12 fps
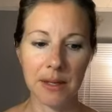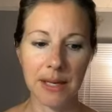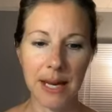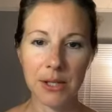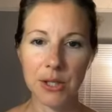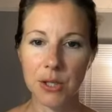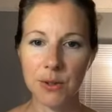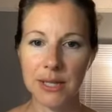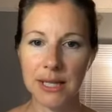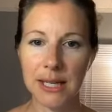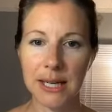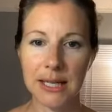next
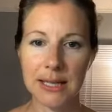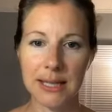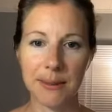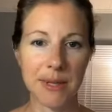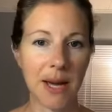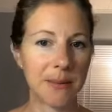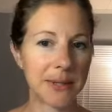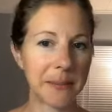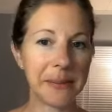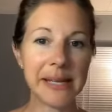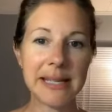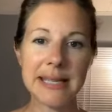Tuesday night, same time, same
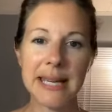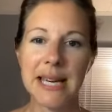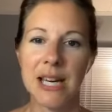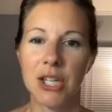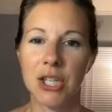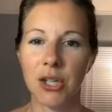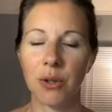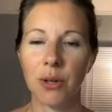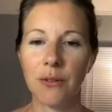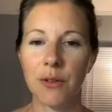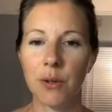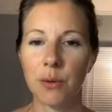place. So
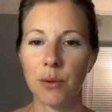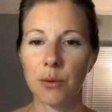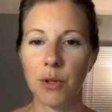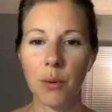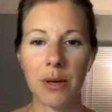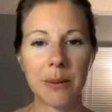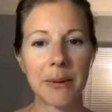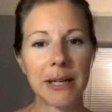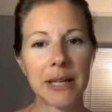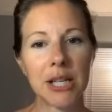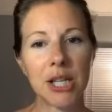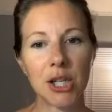if you know
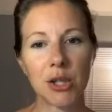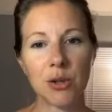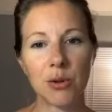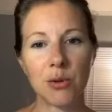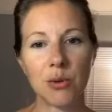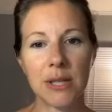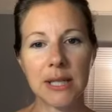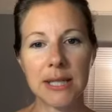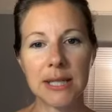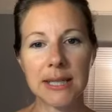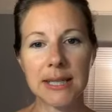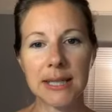anybody who
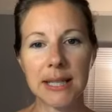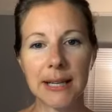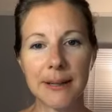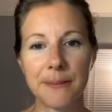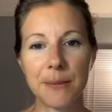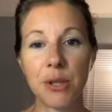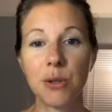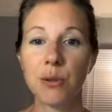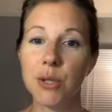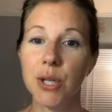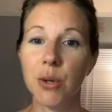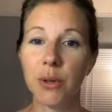is new
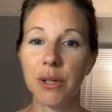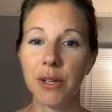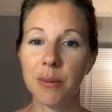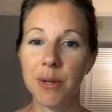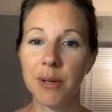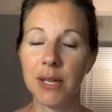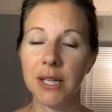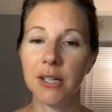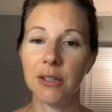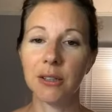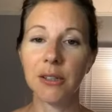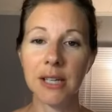to the oil community
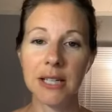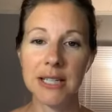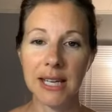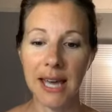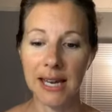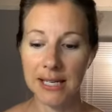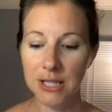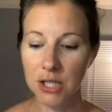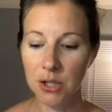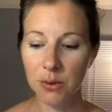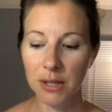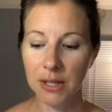or looking to get
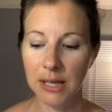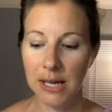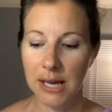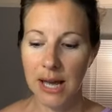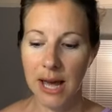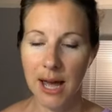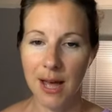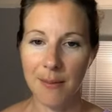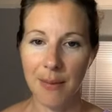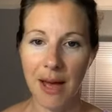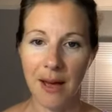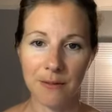into it,
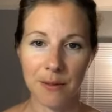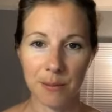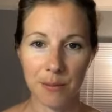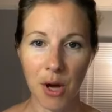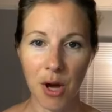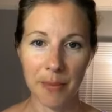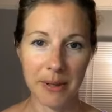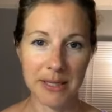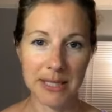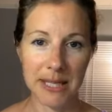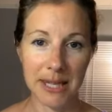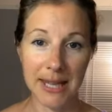have them hop
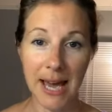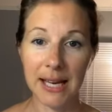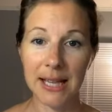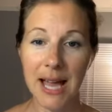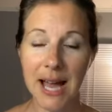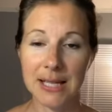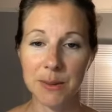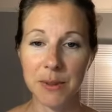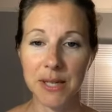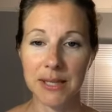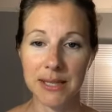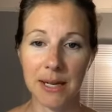into that class,
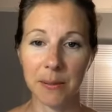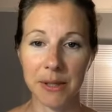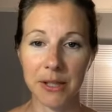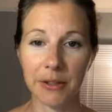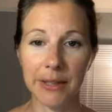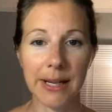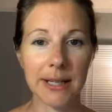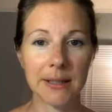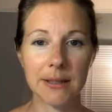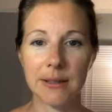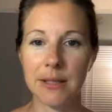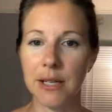because that'll be a great,
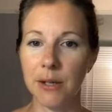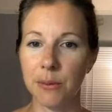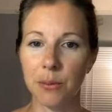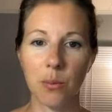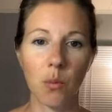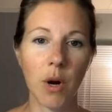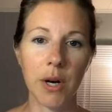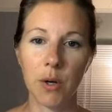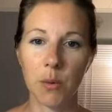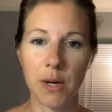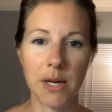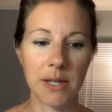you know,
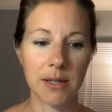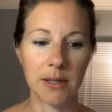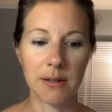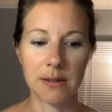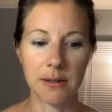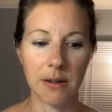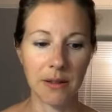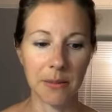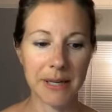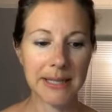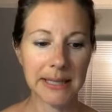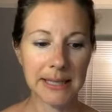101 on all the
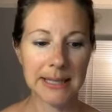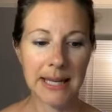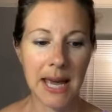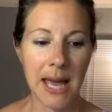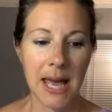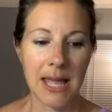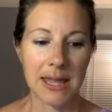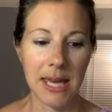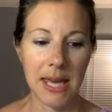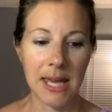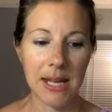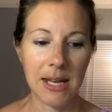basics.
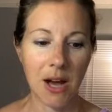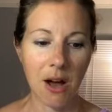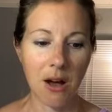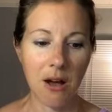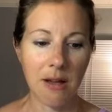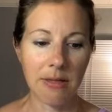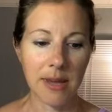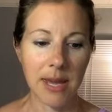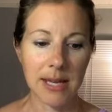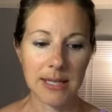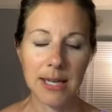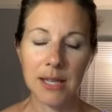Then on the
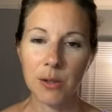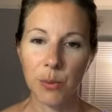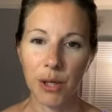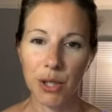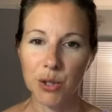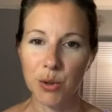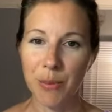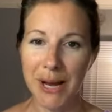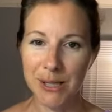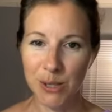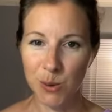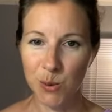18th, we're going to do a back
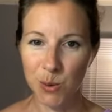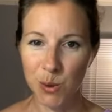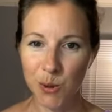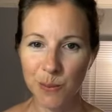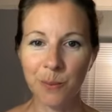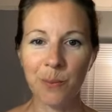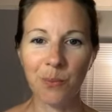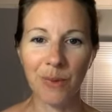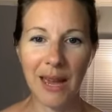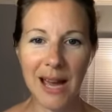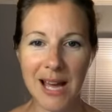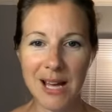to school
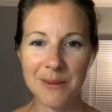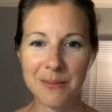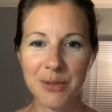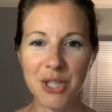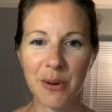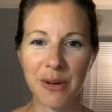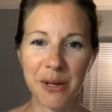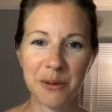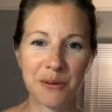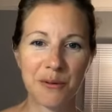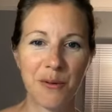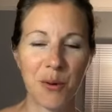shout out
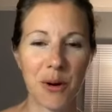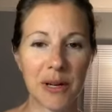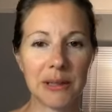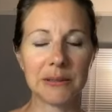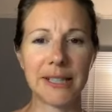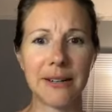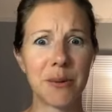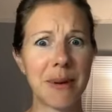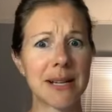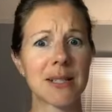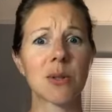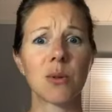for whatever
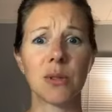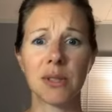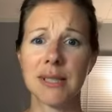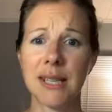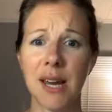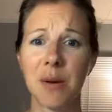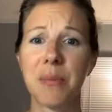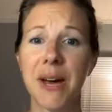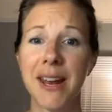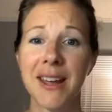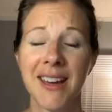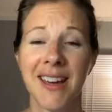back to school looks like,
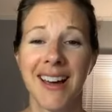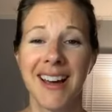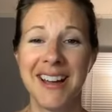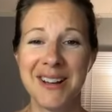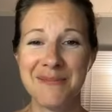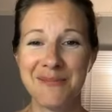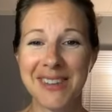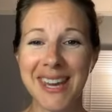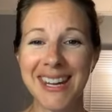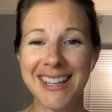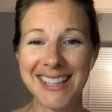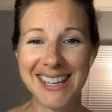but
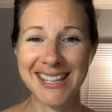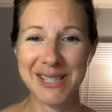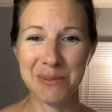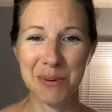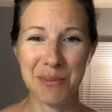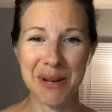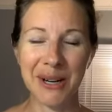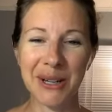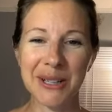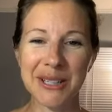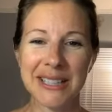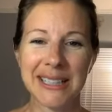getting the kids prepared